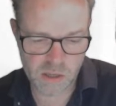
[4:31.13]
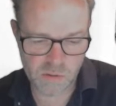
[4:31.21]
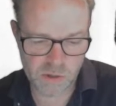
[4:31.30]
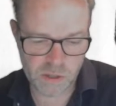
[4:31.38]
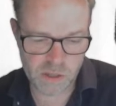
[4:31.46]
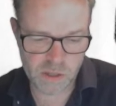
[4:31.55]

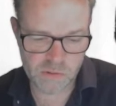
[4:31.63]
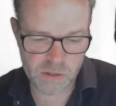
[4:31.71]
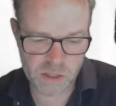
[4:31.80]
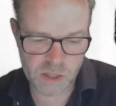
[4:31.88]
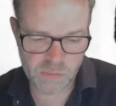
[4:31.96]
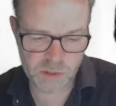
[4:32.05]
Windows
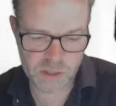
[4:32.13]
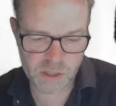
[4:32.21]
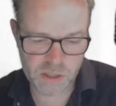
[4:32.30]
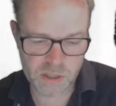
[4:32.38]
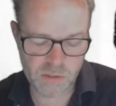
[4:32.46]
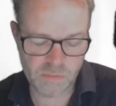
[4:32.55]

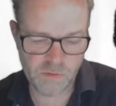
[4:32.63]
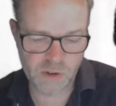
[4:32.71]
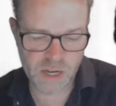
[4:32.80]
Subsystem for